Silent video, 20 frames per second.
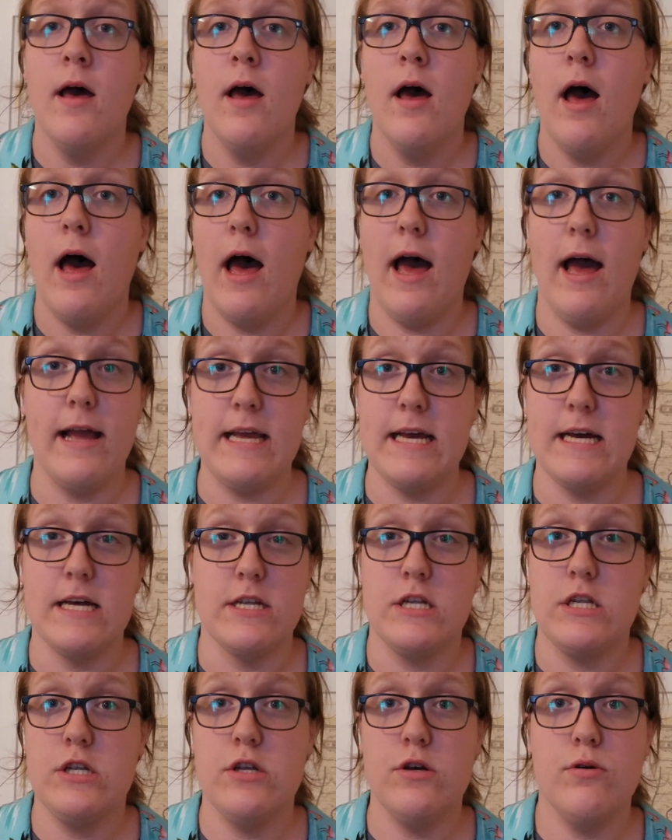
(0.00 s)
I guess.
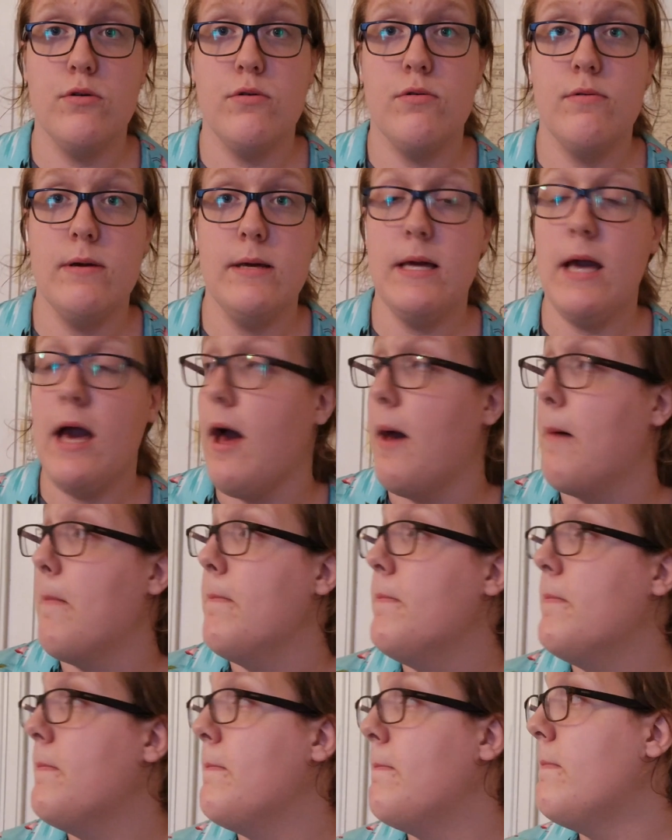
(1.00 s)
So, yeah.
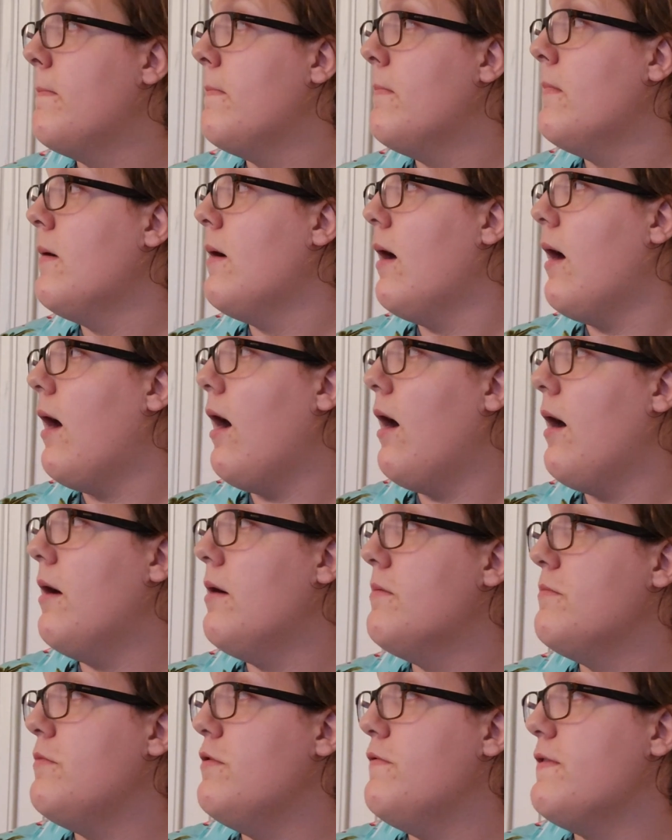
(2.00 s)

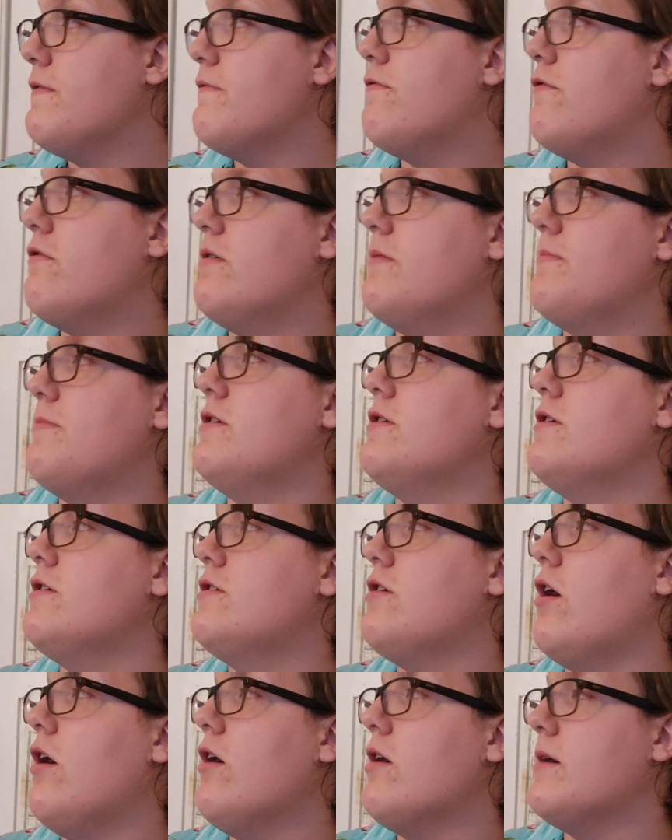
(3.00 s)
Moving forward, I'm going to
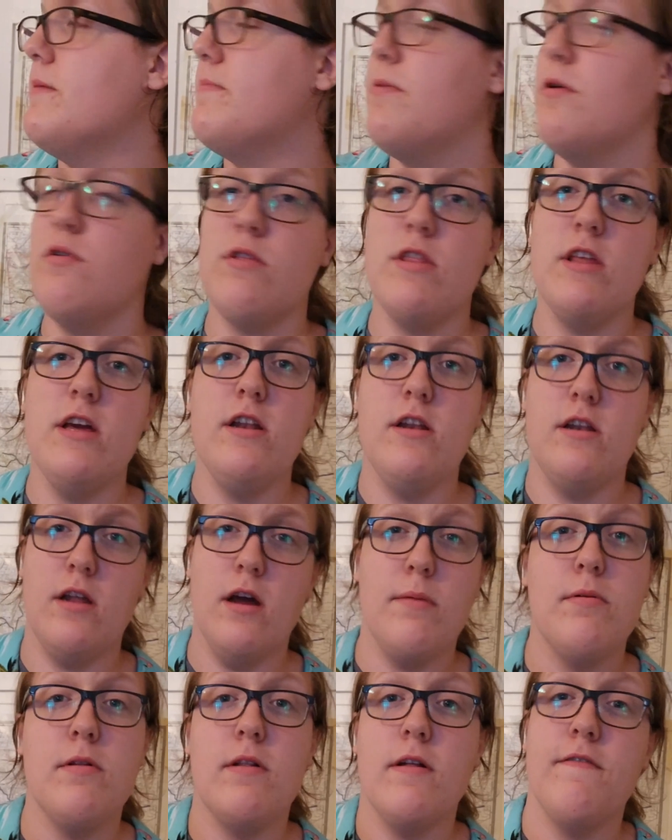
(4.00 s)
talk about the
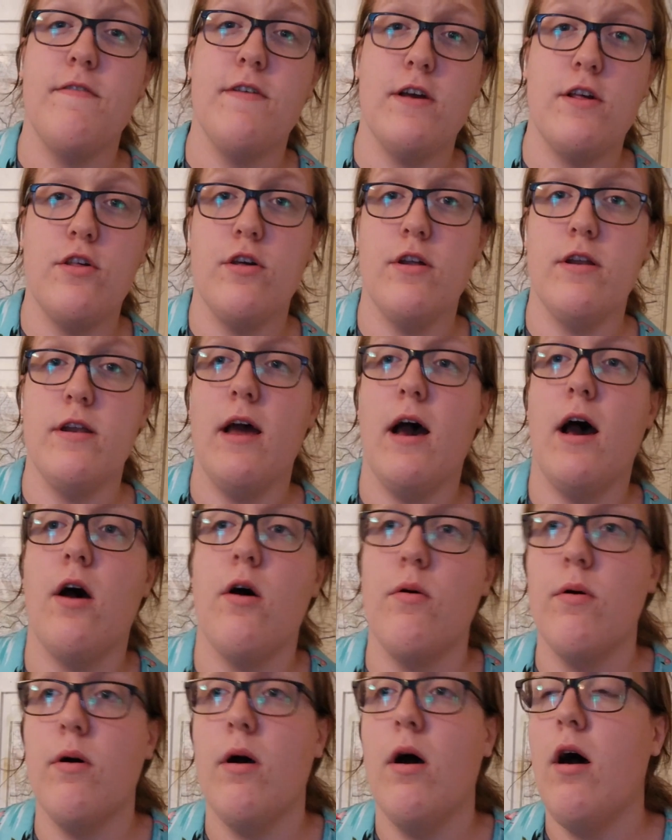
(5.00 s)
double eviction
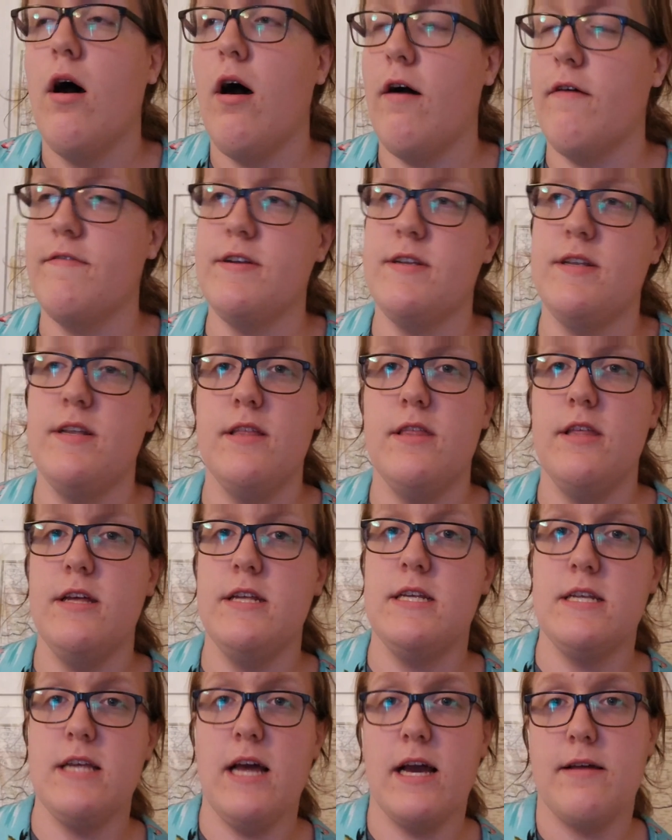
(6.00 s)
now. Obviously, the
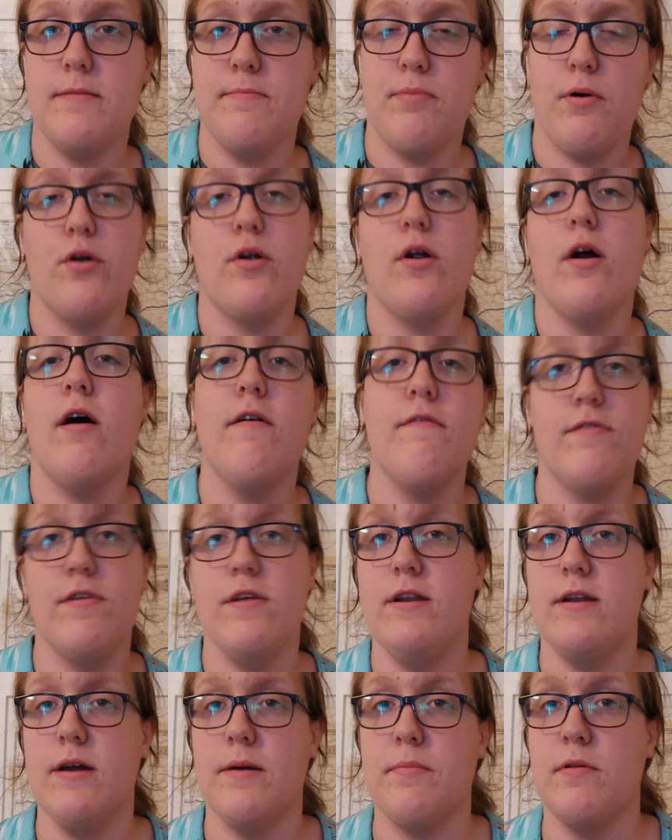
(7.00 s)
second part of the
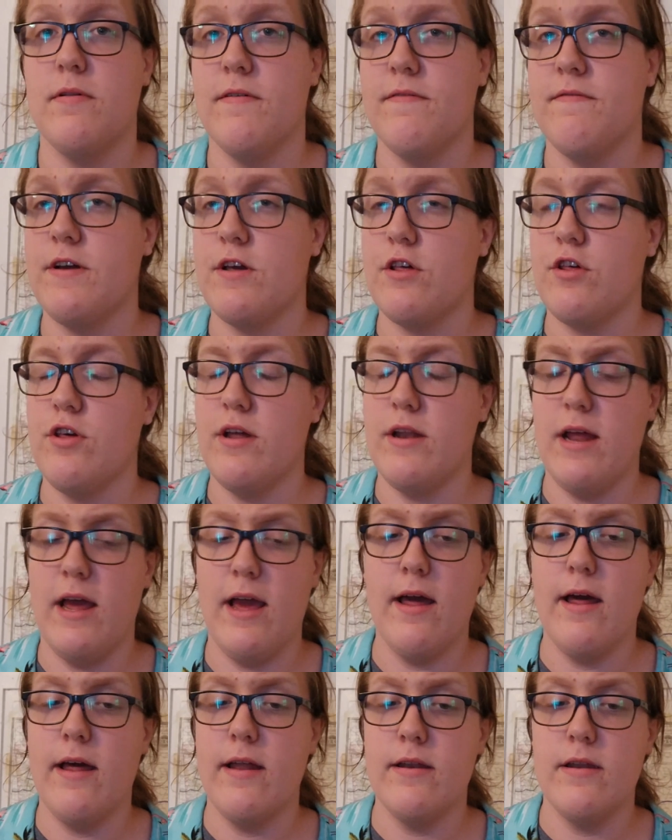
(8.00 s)
double eviction
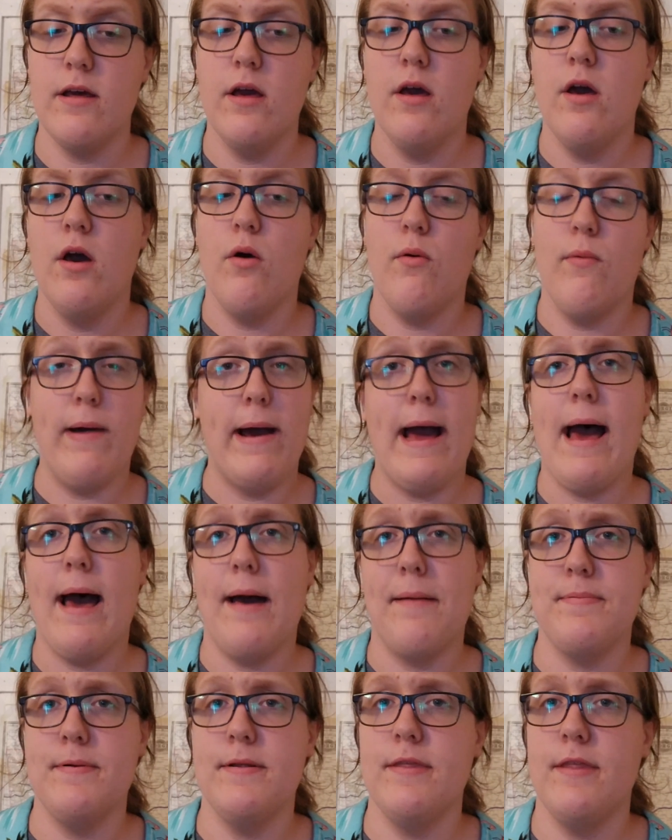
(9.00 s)
and what
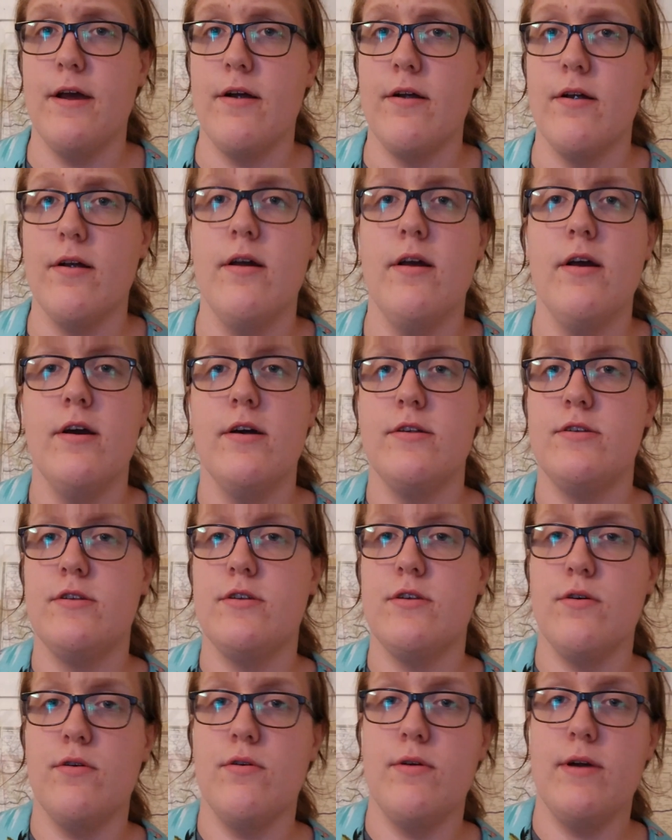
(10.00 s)
happened there.
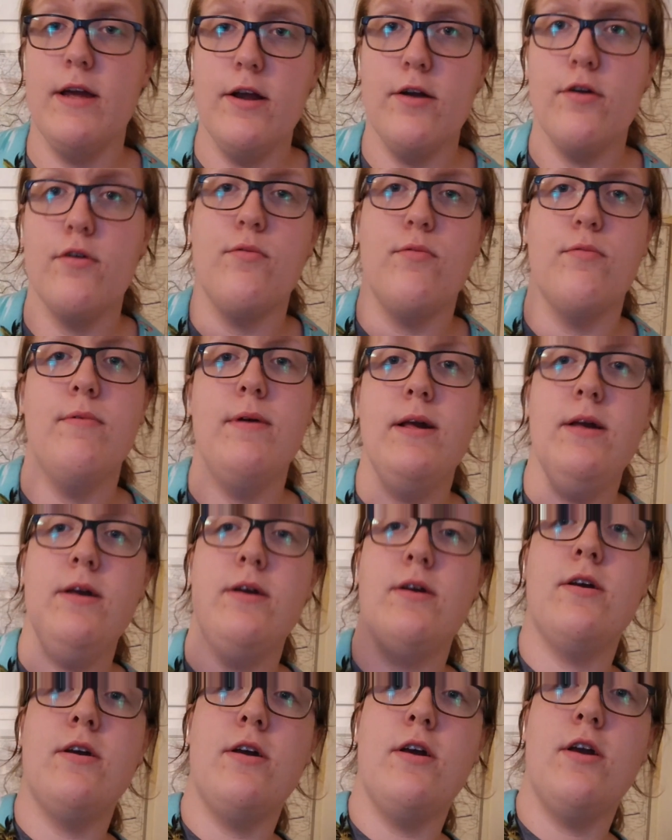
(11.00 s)
So, here we
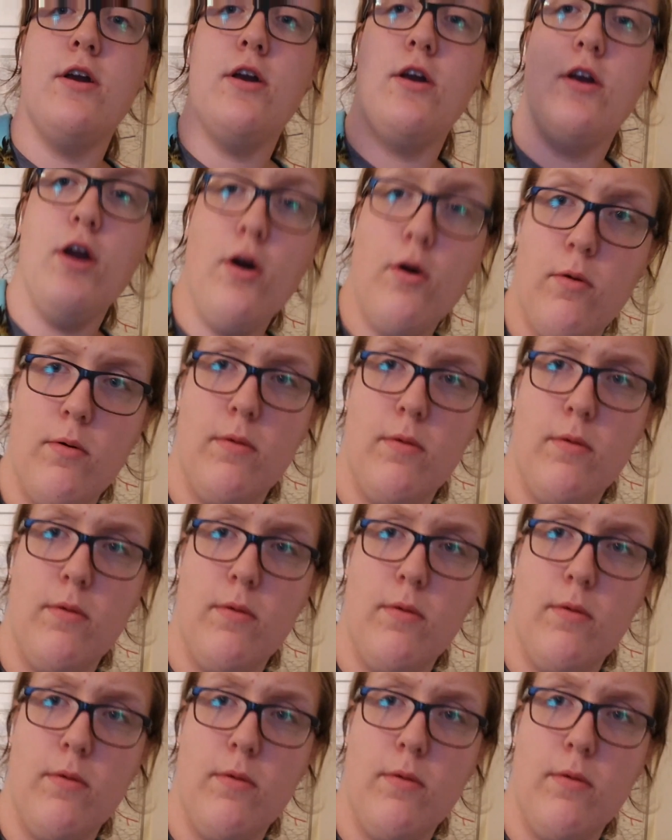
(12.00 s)
go.